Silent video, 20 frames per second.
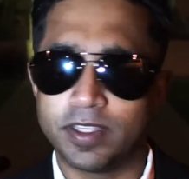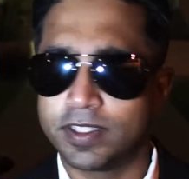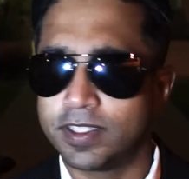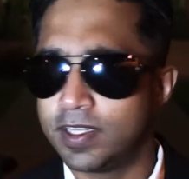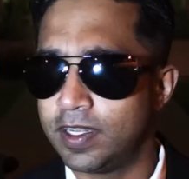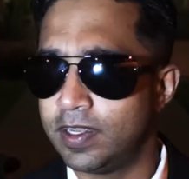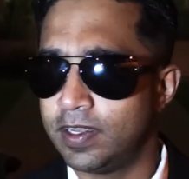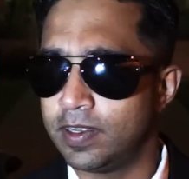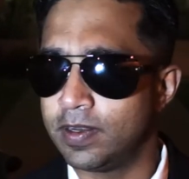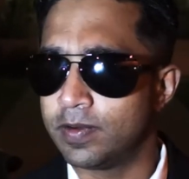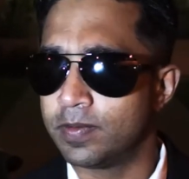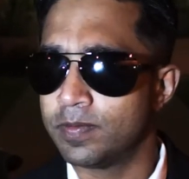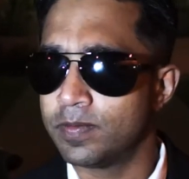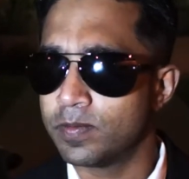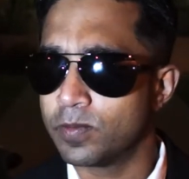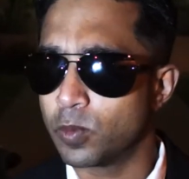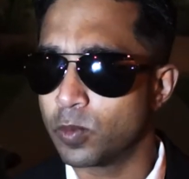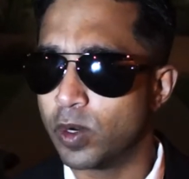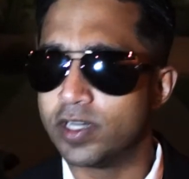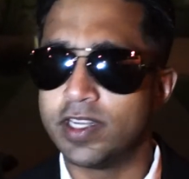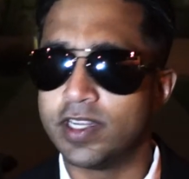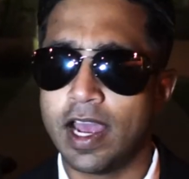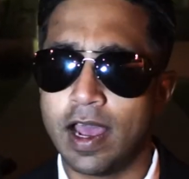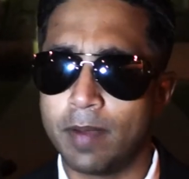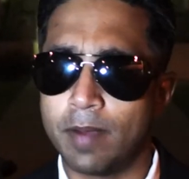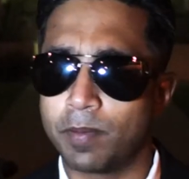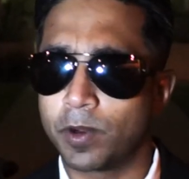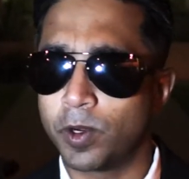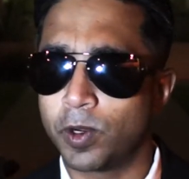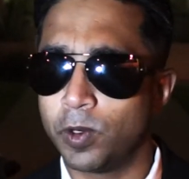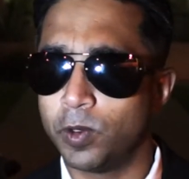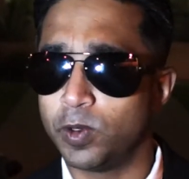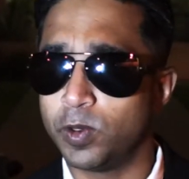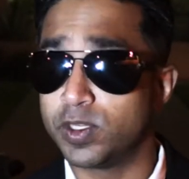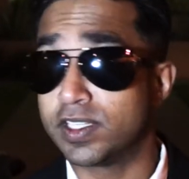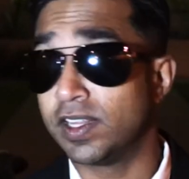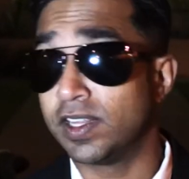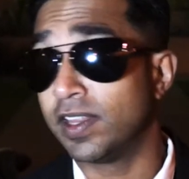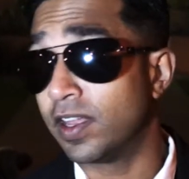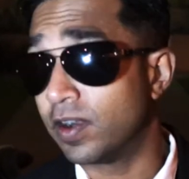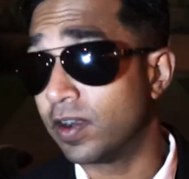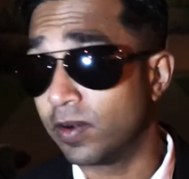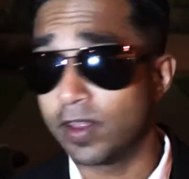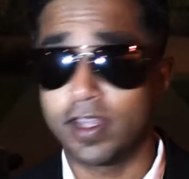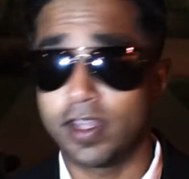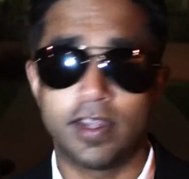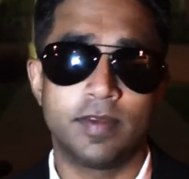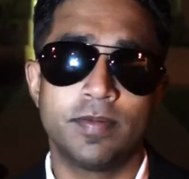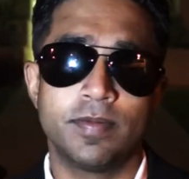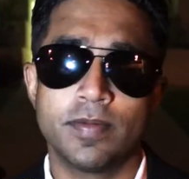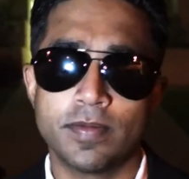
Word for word: scene where Tom Cruise literally